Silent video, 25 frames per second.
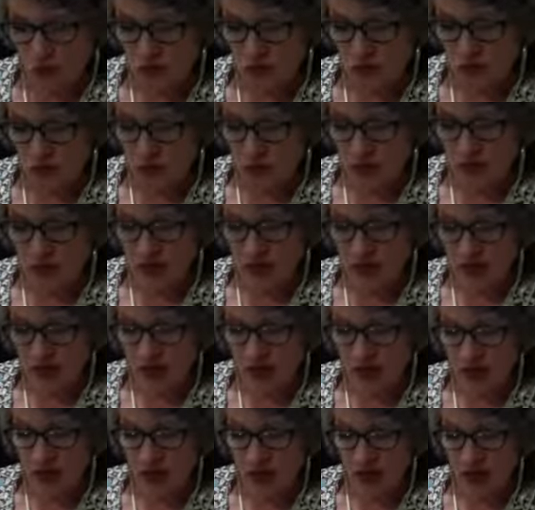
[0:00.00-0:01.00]
22 is
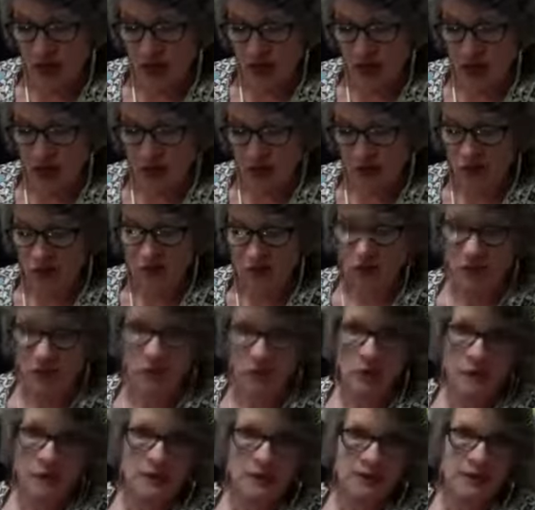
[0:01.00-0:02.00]
kind of long,
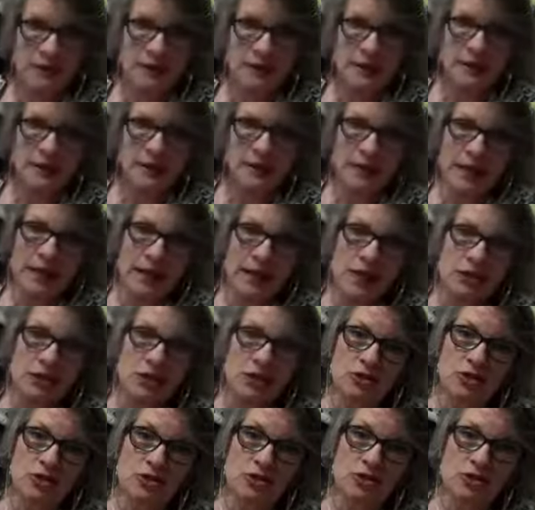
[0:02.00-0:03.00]
21 is like a
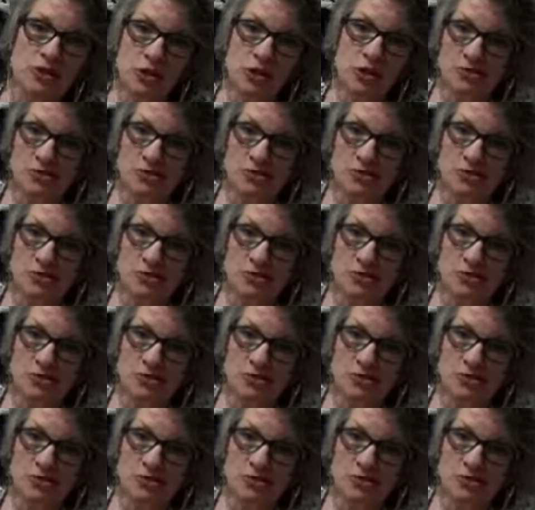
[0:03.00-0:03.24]
page. So,